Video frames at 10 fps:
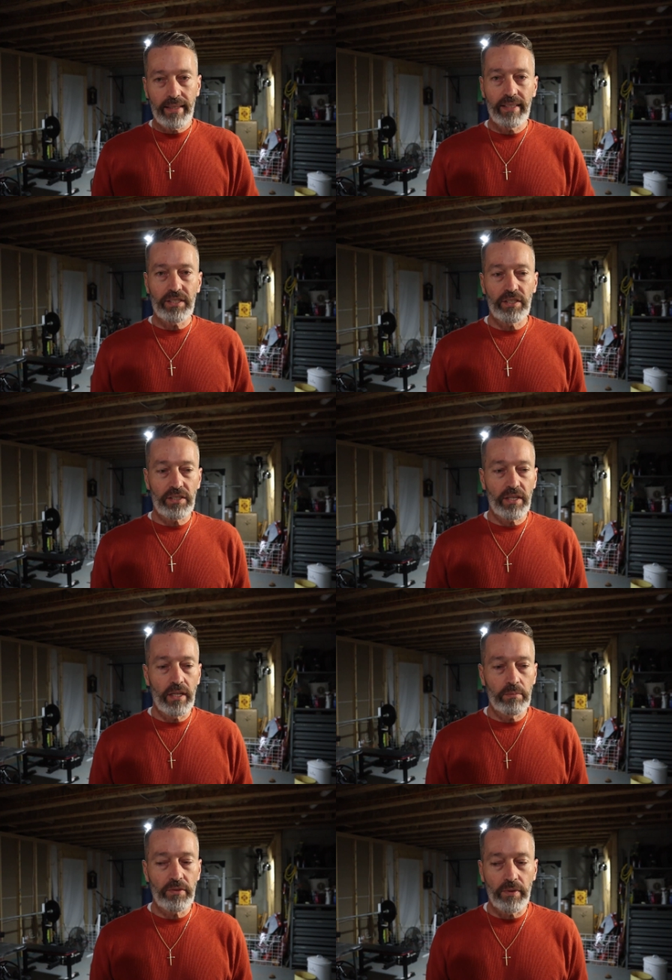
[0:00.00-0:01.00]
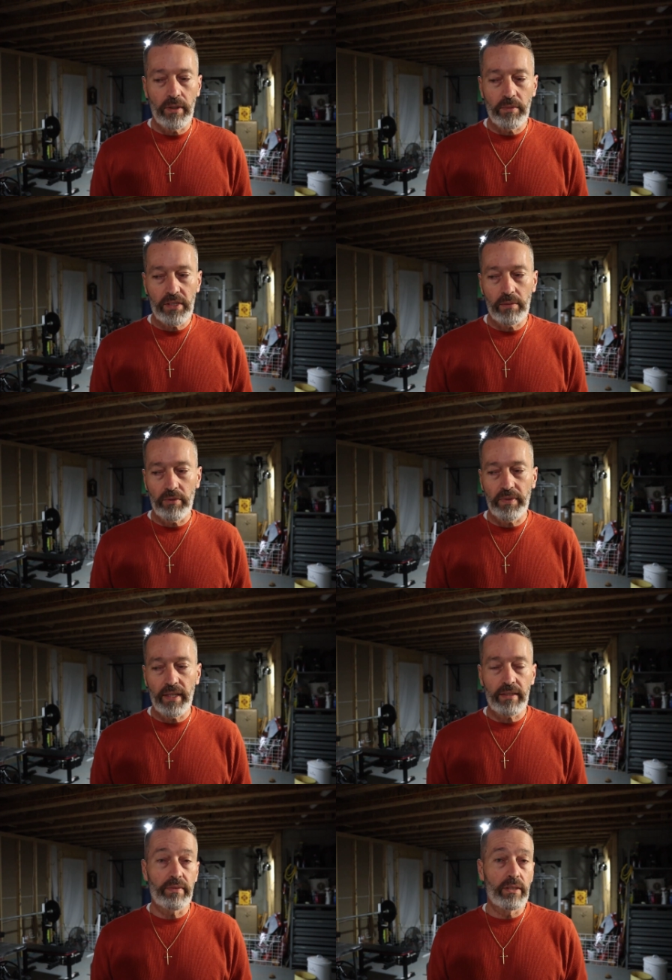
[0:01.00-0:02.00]
of this just comes from the simple
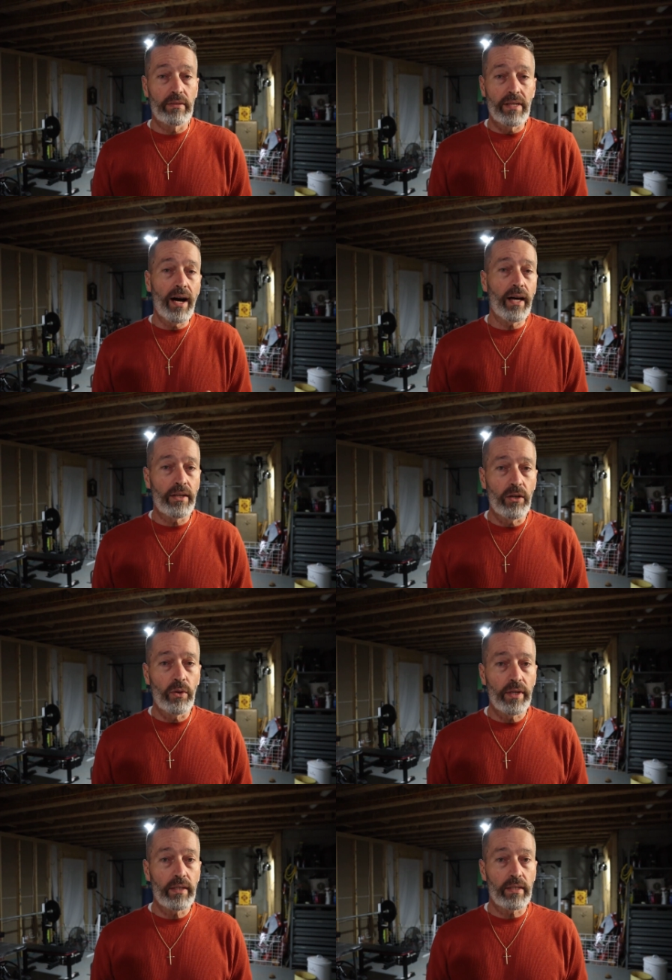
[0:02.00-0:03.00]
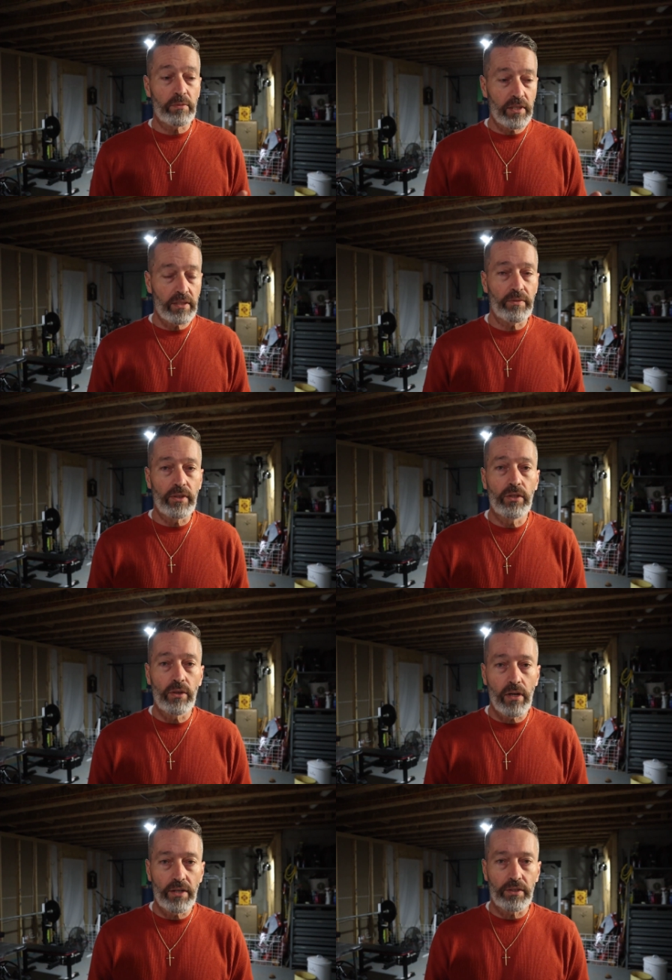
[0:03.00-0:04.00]
fact of either not knowing, especially for new
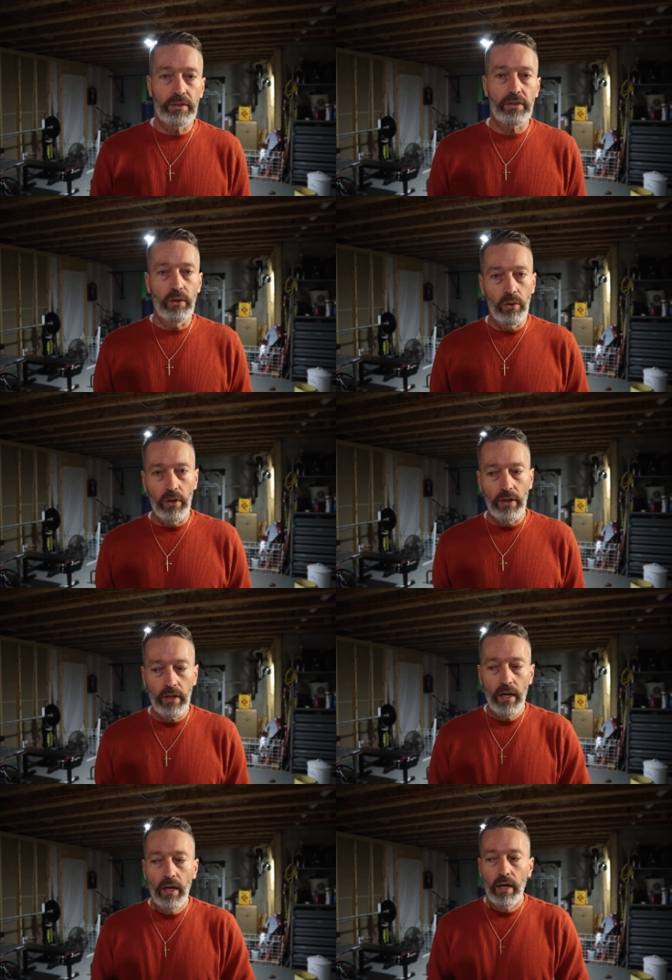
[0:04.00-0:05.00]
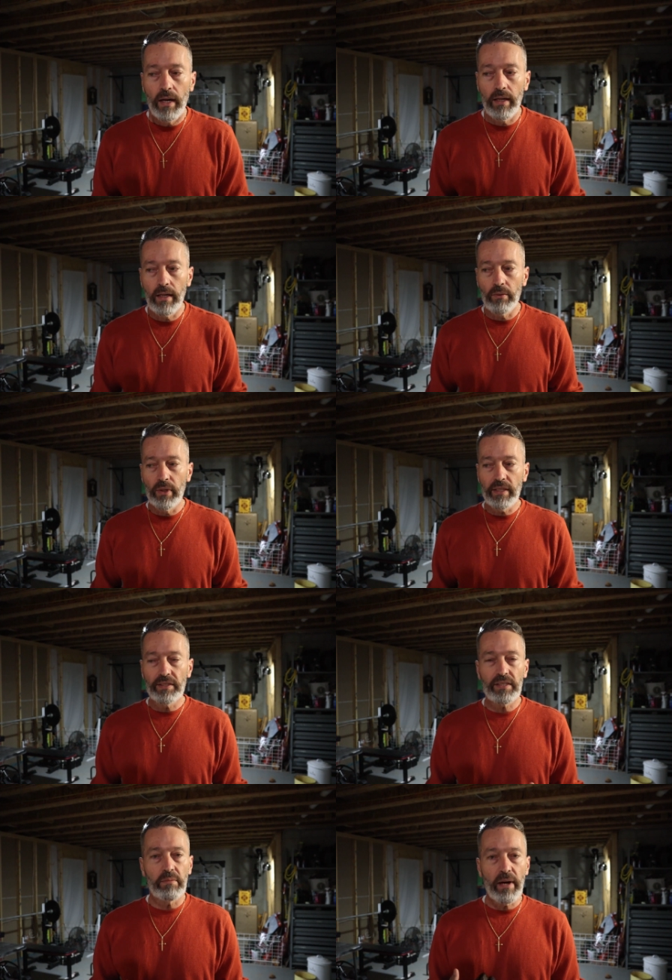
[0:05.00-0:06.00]
archers, or really
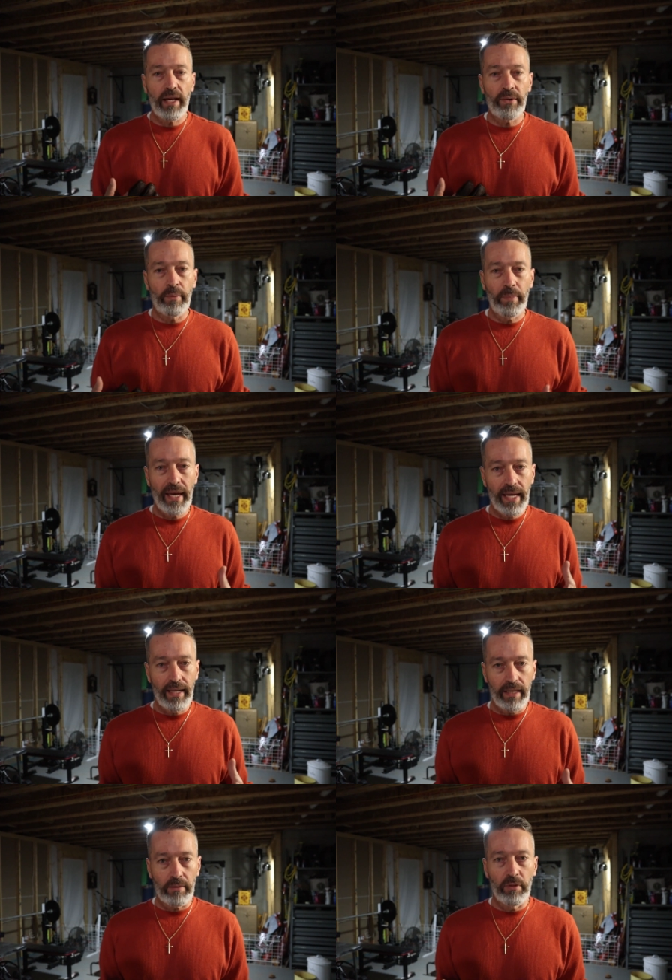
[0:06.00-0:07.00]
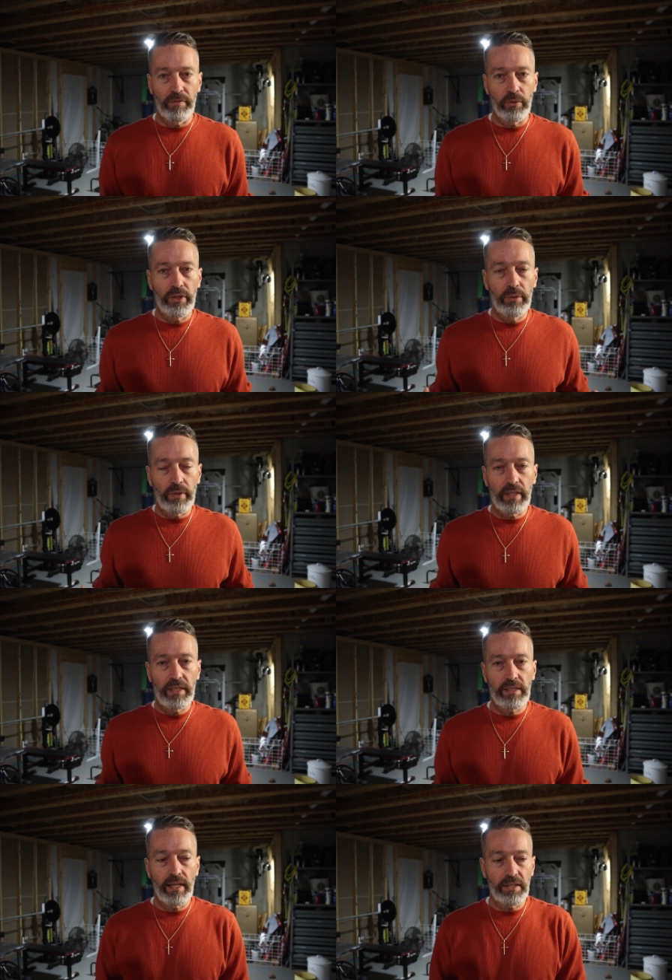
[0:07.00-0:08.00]
just a matter of panic before you
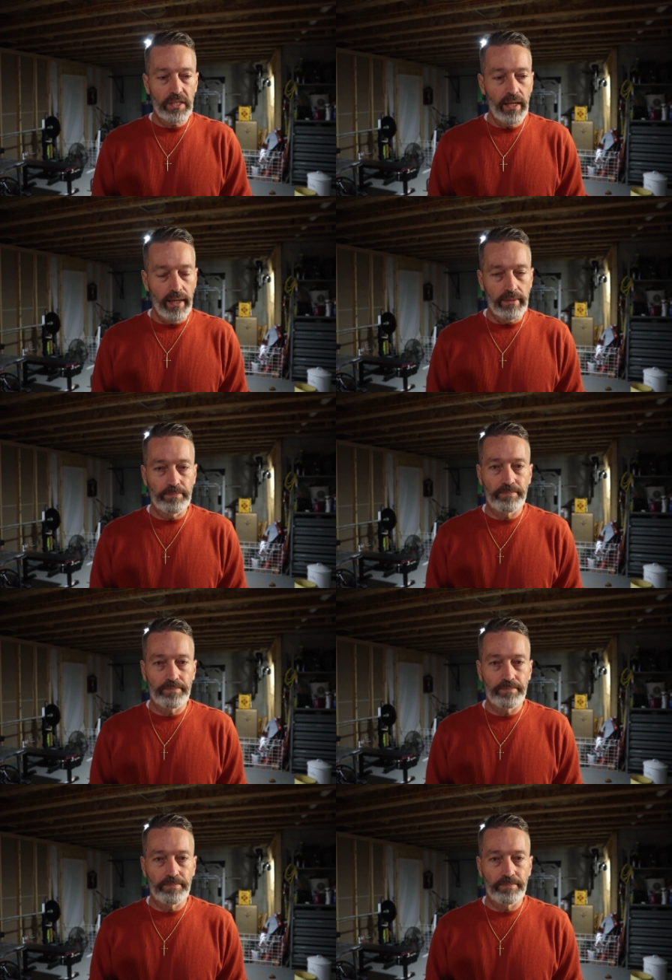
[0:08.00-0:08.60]
release that shot.